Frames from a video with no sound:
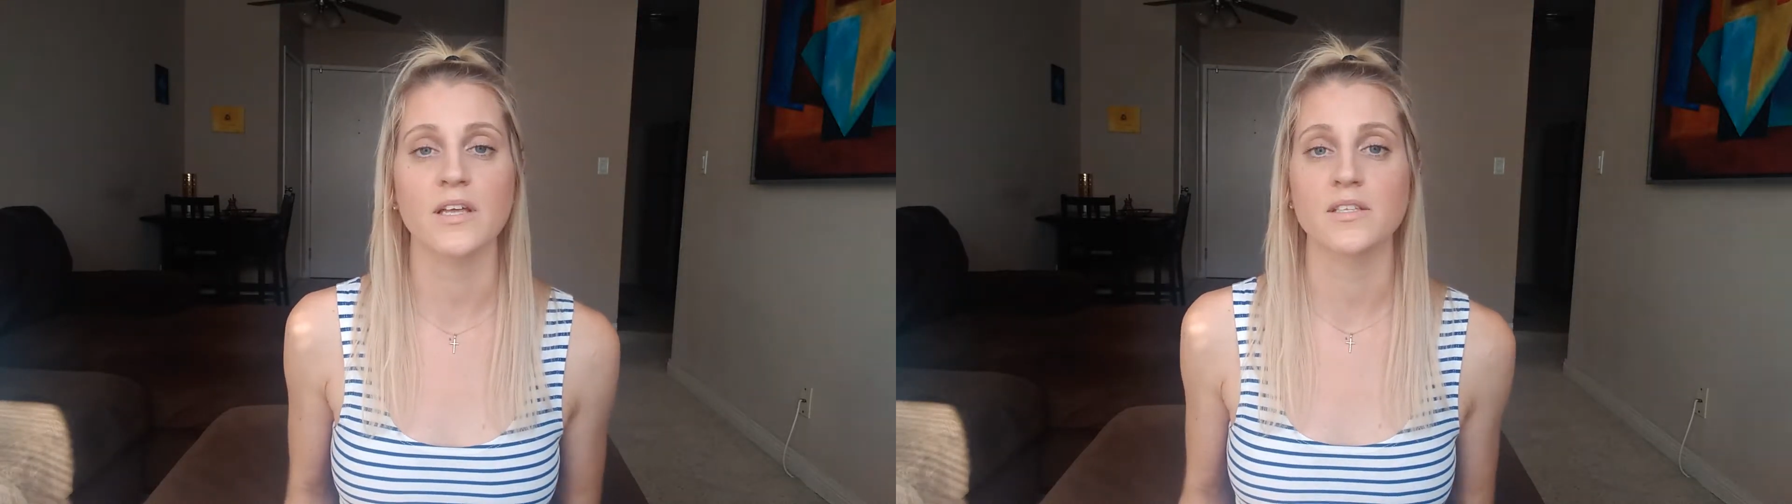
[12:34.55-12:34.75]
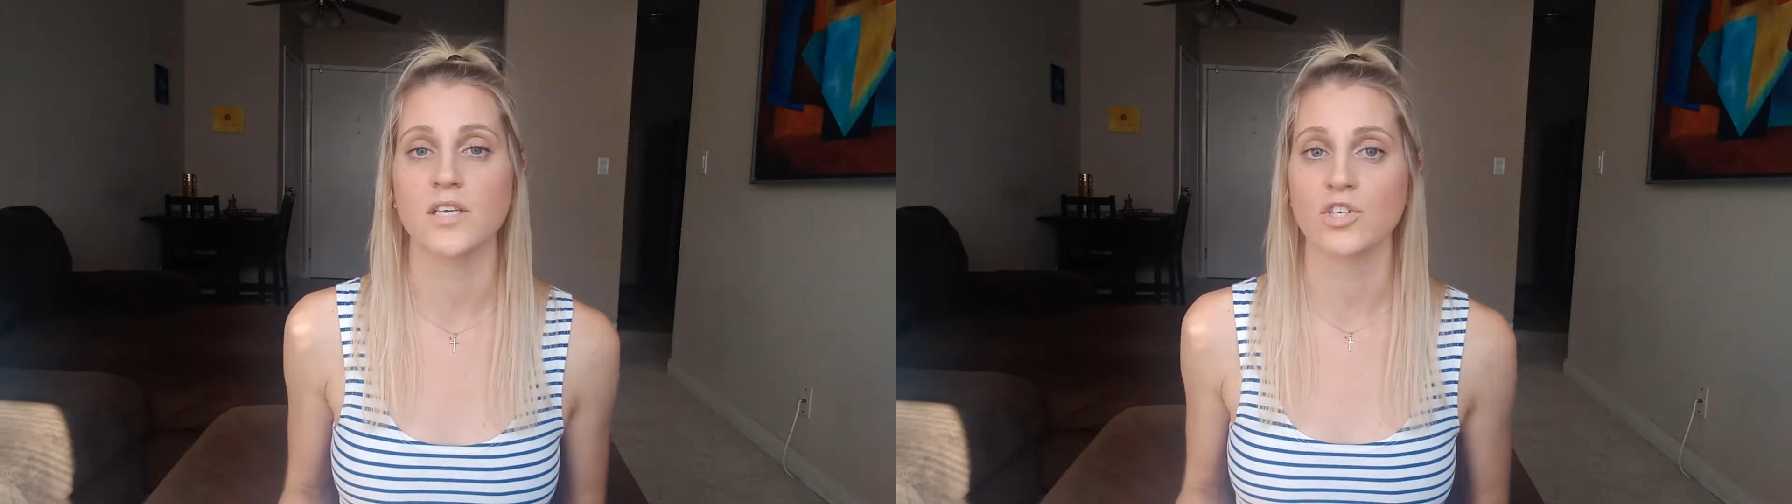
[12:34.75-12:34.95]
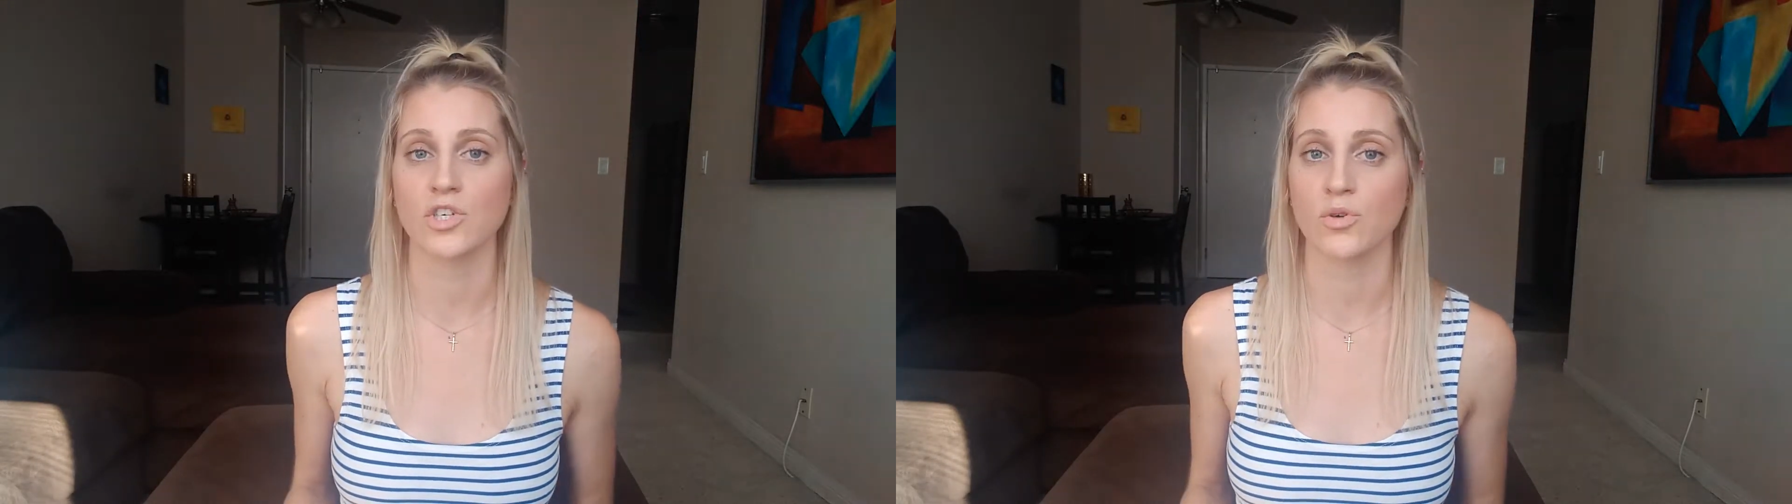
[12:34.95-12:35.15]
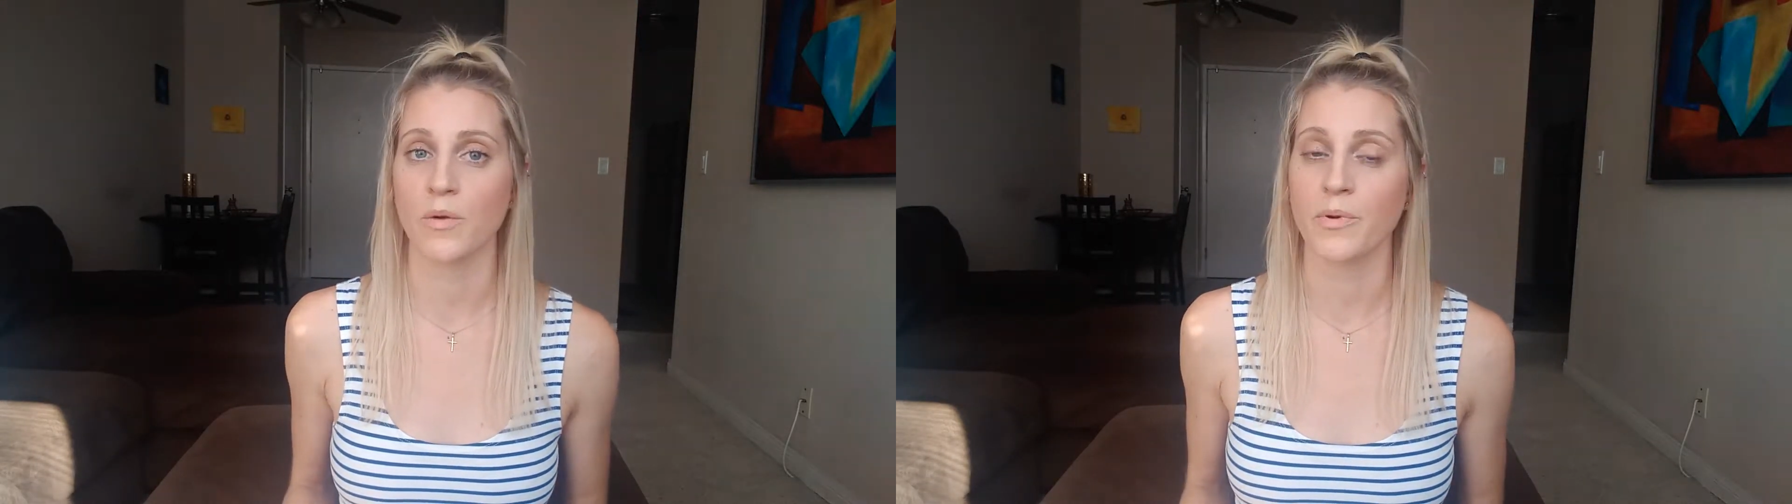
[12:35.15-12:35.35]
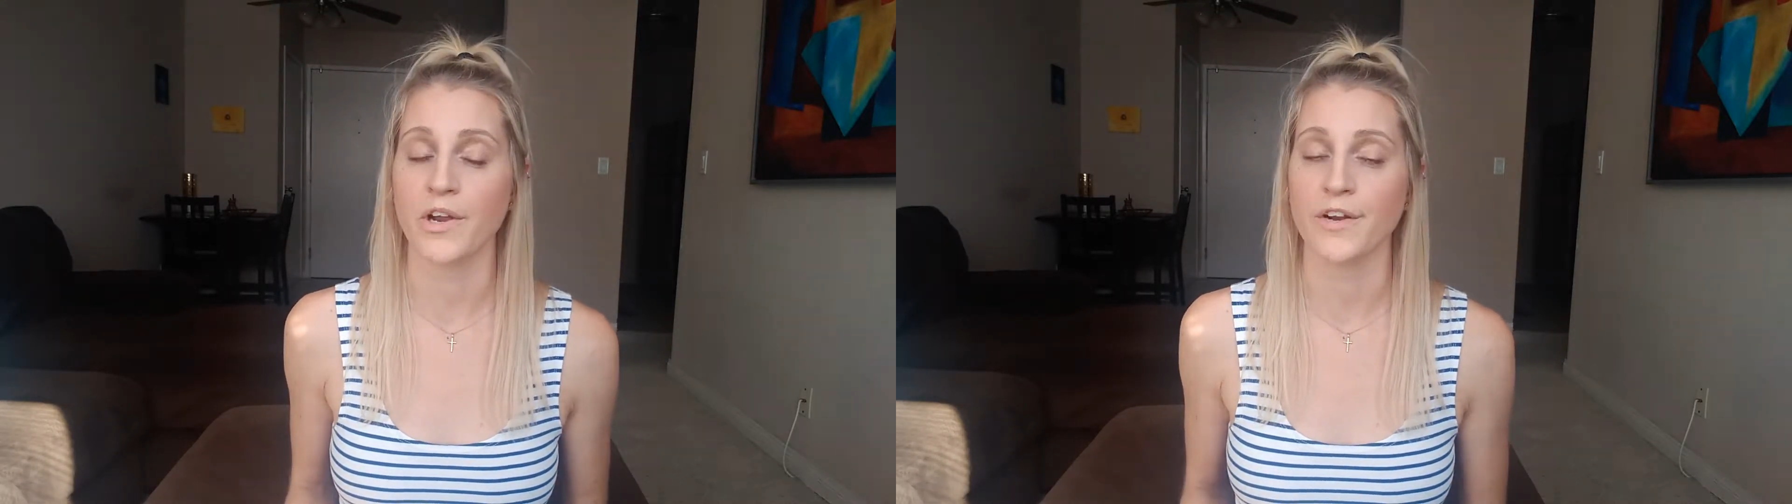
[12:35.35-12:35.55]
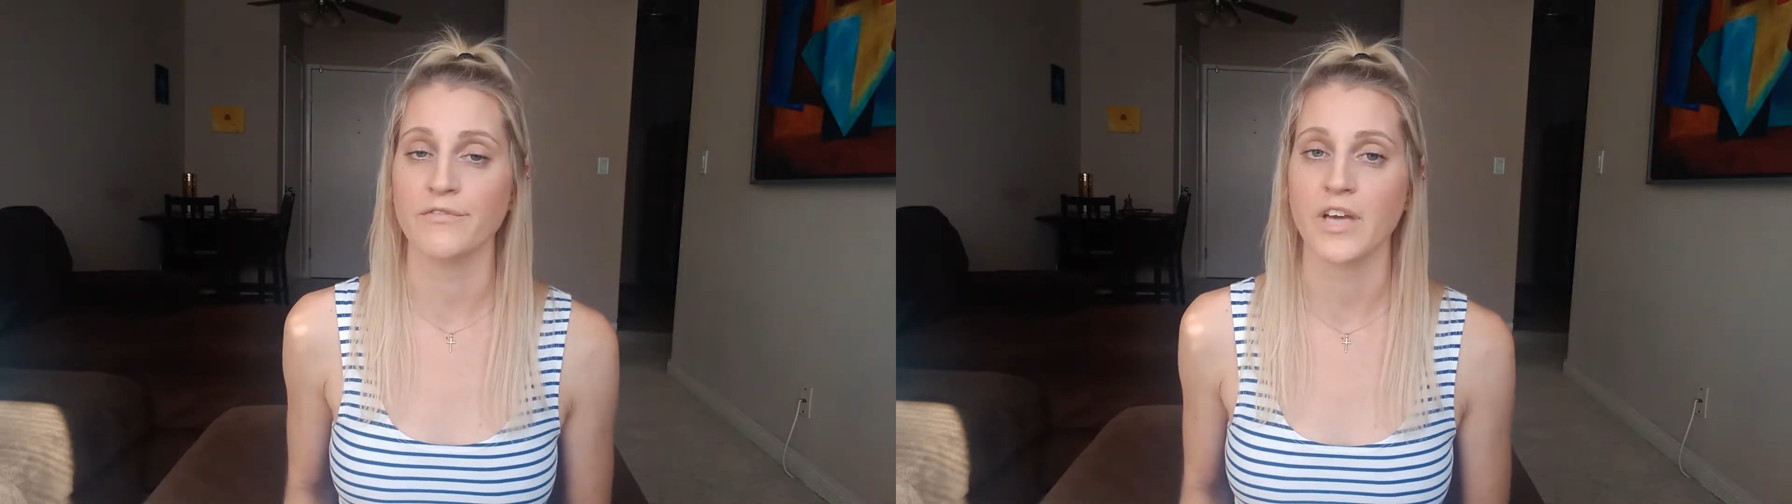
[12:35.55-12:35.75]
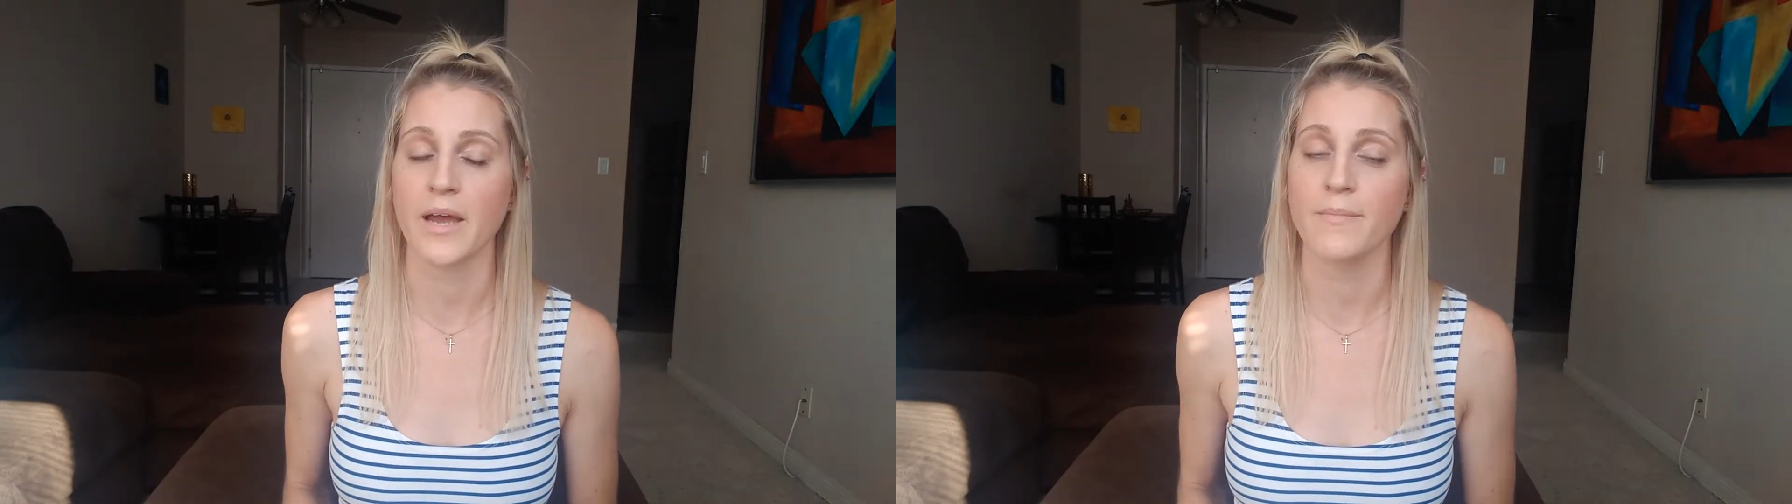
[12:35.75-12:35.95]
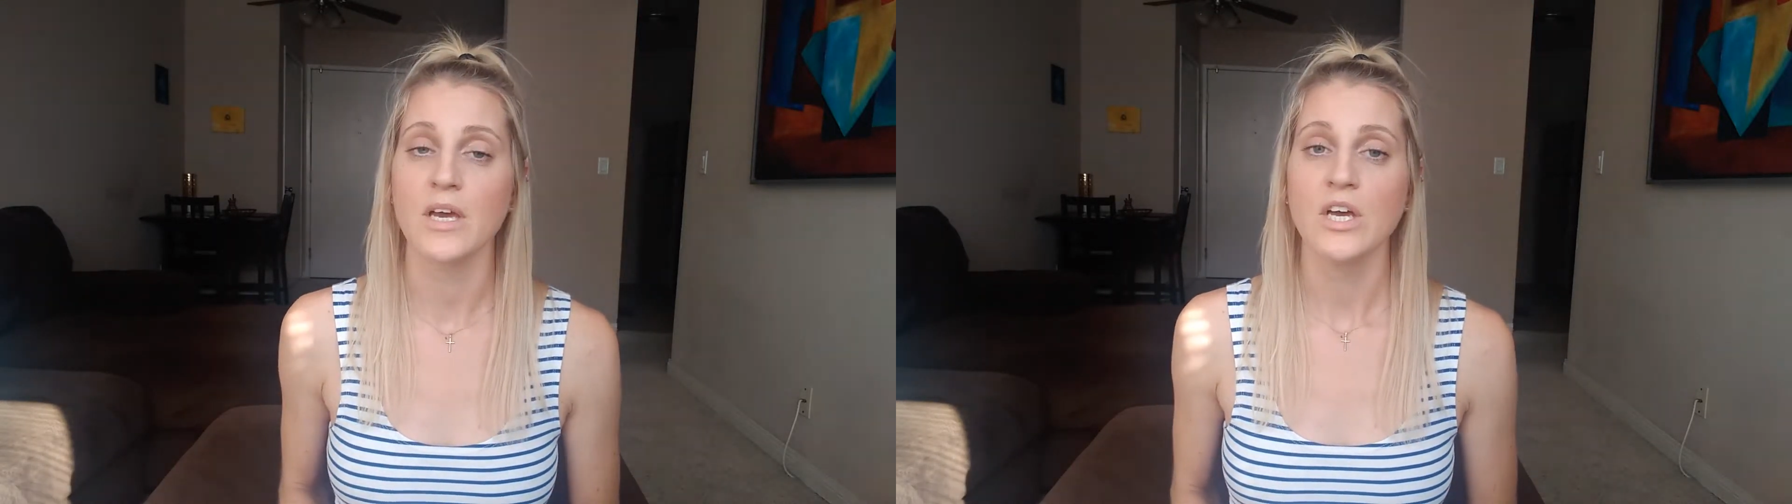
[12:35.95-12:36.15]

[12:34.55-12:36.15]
in such a short period of time.